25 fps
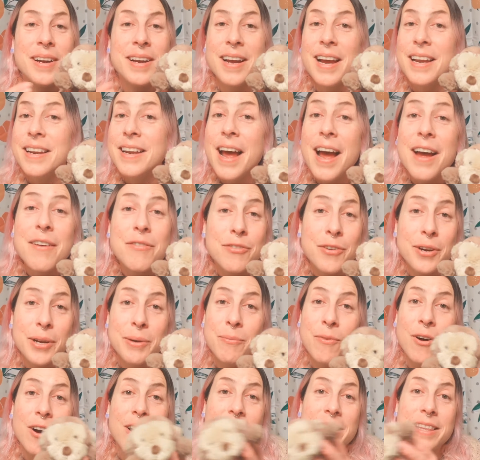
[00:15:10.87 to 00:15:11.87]
and
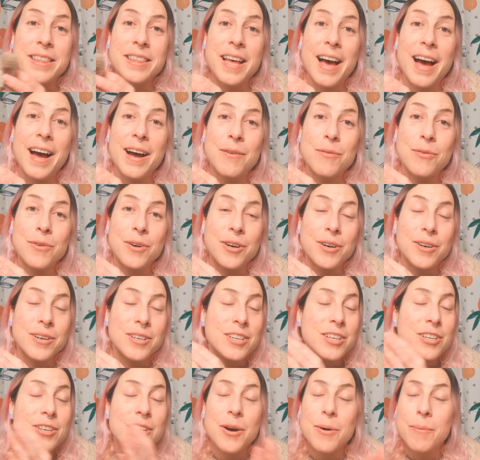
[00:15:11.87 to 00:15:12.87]
everyone that were,
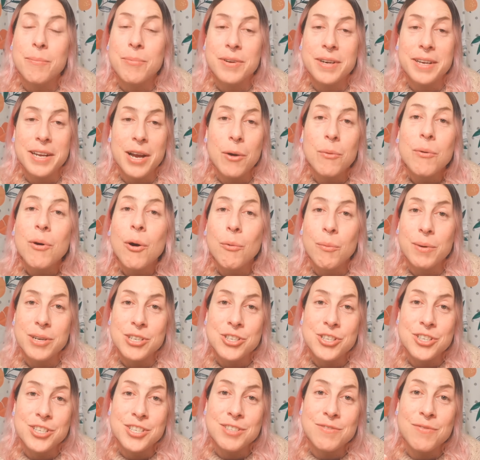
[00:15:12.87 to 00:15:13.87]
you know, putting out well
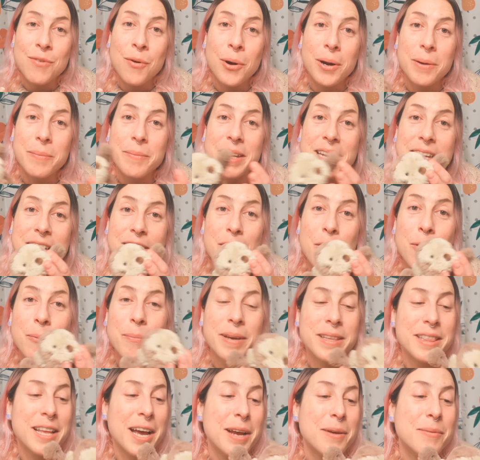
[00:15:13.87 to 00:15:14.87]
wishes for me and
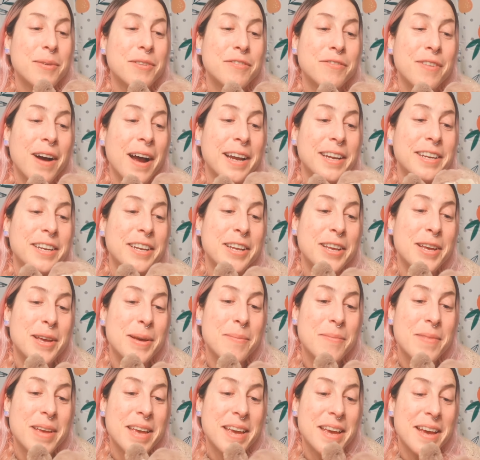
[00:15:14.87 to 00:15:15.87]
hoping that I would find
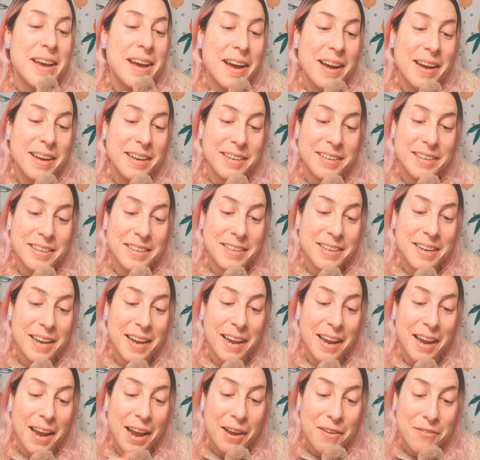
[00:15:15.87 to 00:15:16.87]
him, and
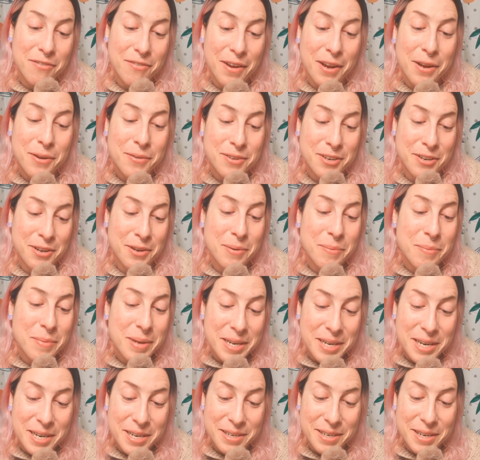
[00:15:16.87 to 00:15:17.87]
I found him,
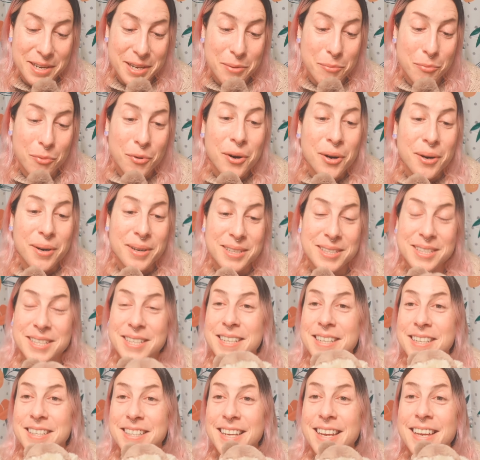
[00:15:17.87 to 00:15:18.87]
and it worked.
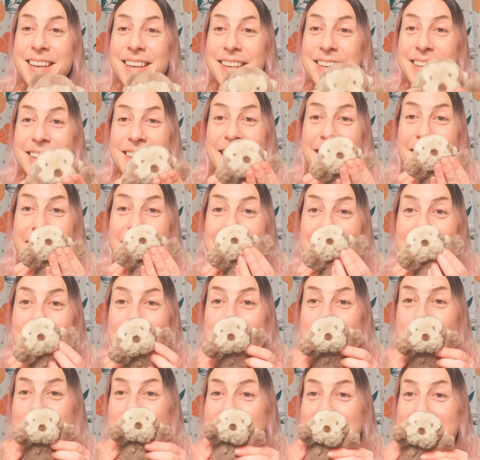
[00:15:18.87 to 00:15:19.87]
It did, and I
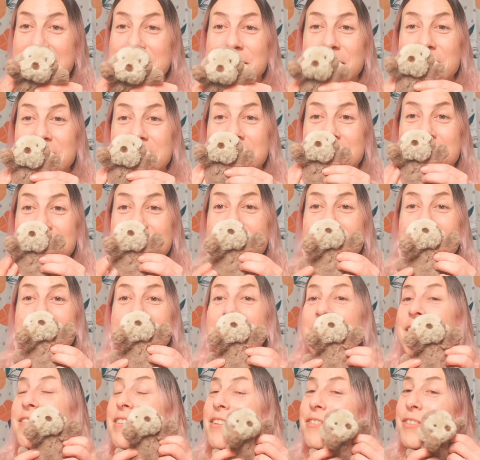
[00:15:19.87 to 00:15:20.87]
cannot believe it.
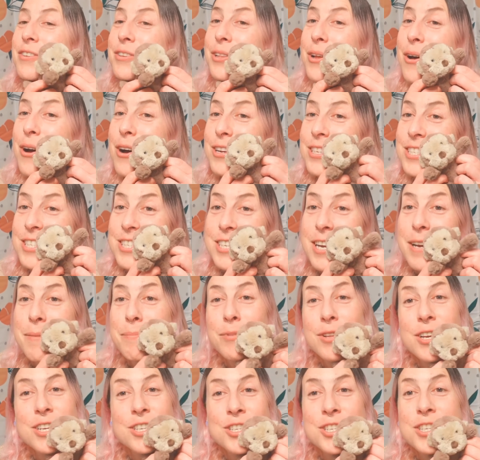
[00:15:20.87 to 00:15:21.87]
I've never lost a
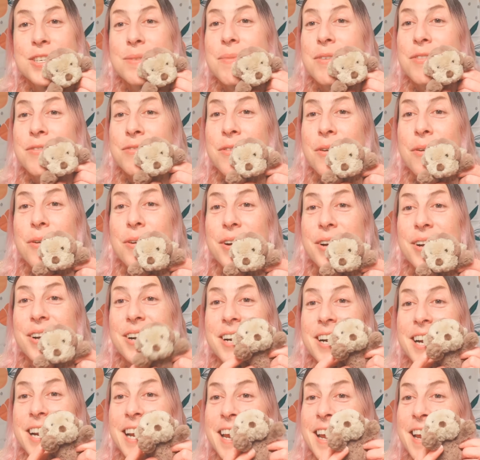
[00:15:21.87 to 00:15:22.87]
plushie
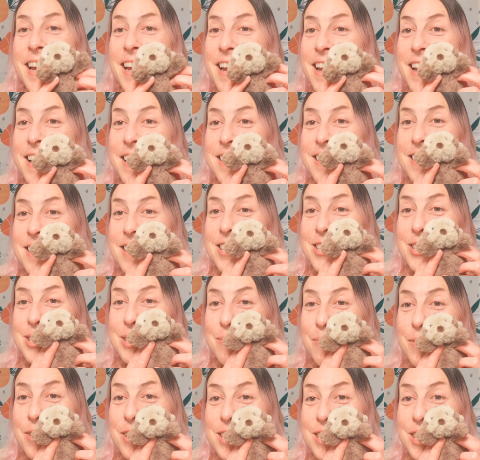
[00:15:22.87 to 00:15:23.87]
before, and
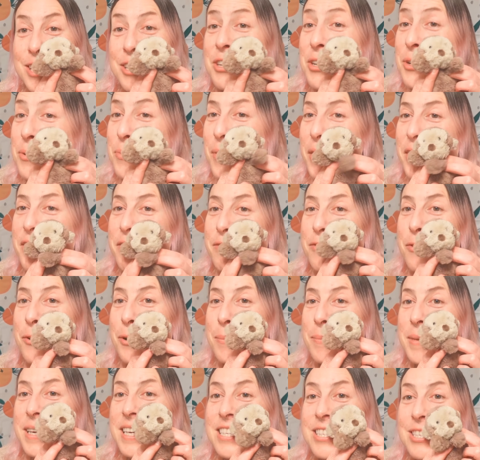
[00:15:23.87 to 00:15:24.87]
this was a new one for
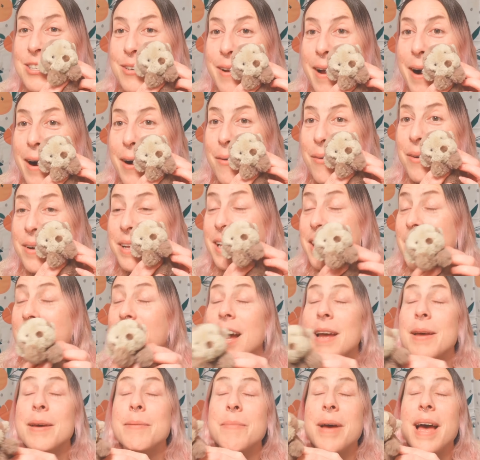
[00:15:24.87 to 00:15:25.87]
me, so now
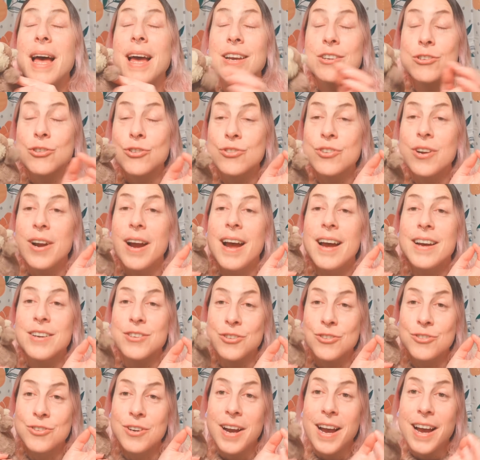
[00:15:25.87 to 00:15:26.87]
I am extra,
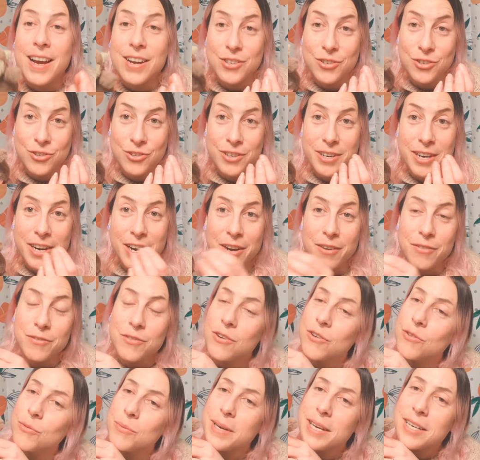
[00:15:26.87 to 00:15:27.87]
extra, extra
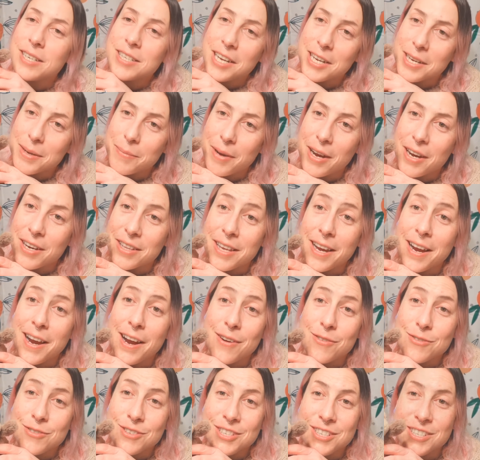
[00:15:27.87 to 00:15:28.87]
careful when I take him out of the
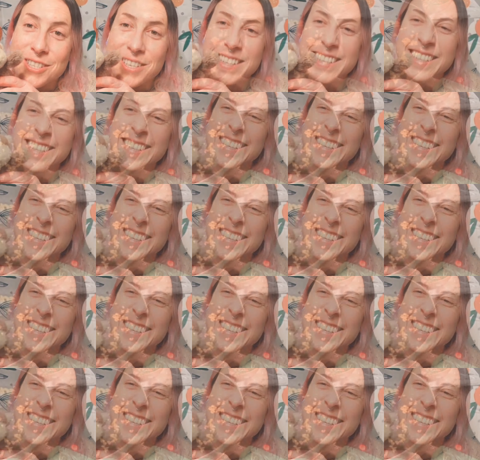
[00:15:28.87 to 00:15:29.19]
house.